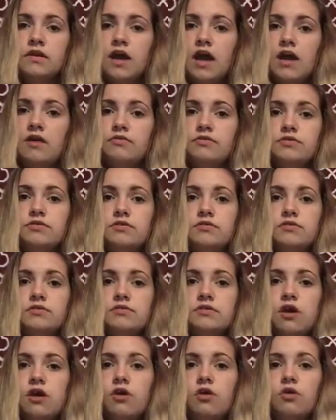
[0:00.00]
I was
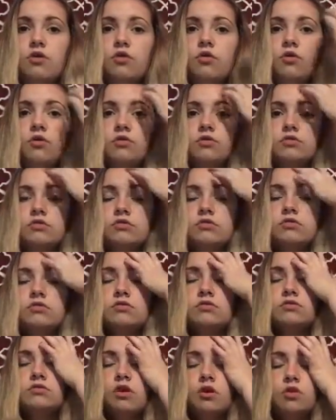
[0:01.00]
so
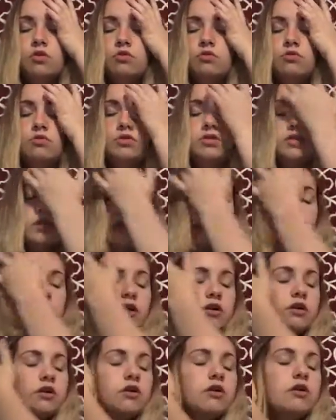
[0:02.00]

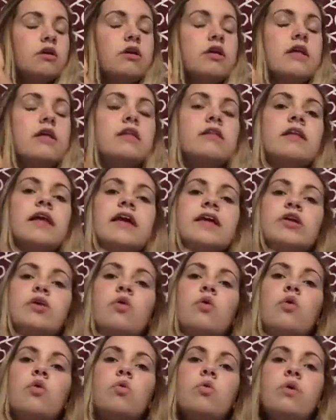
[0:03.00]
scared. Like,
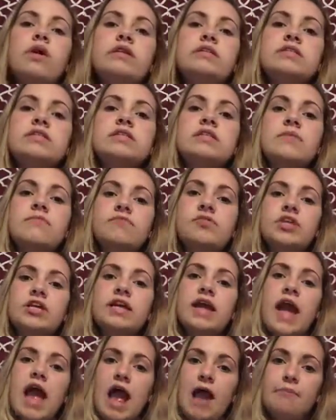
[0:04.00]
when something
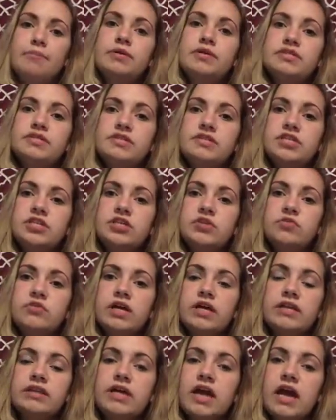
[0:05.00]
happens to you
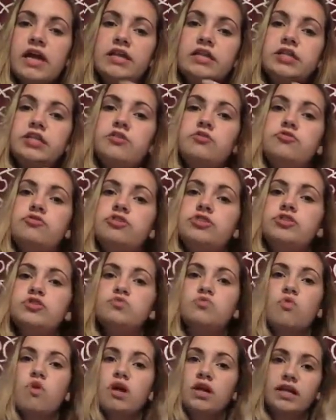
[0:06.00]
like that, you just
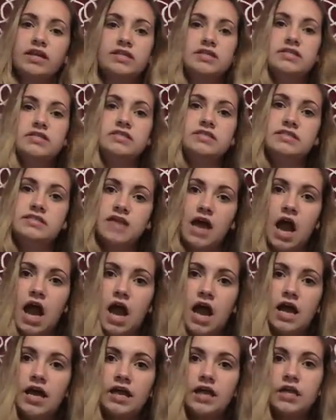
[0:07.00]
want to die.
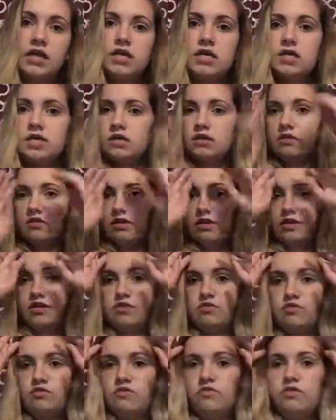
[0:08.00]
Like,
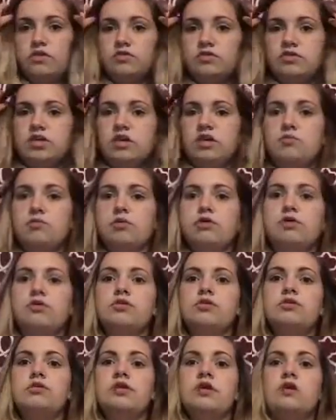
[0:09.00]
you feel terrible. You
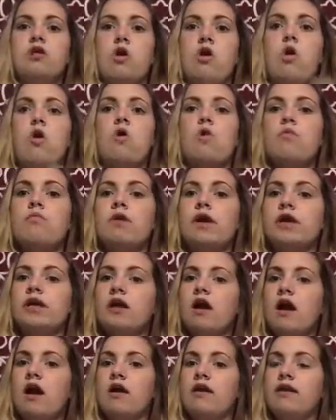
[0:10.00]
just like, oh my
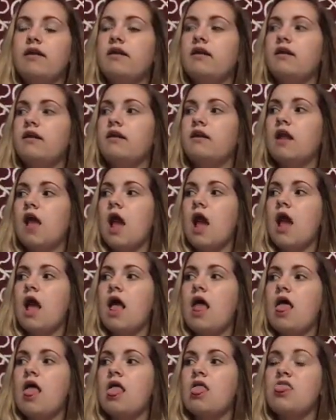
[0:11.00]
god,
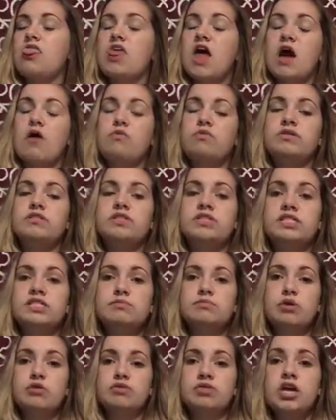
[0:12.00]
that was
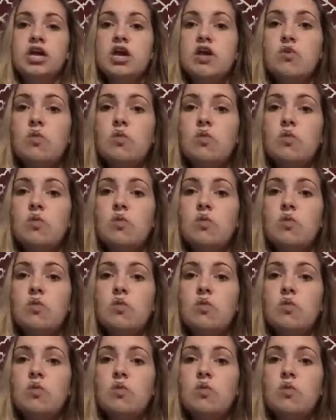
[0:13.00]
exposed.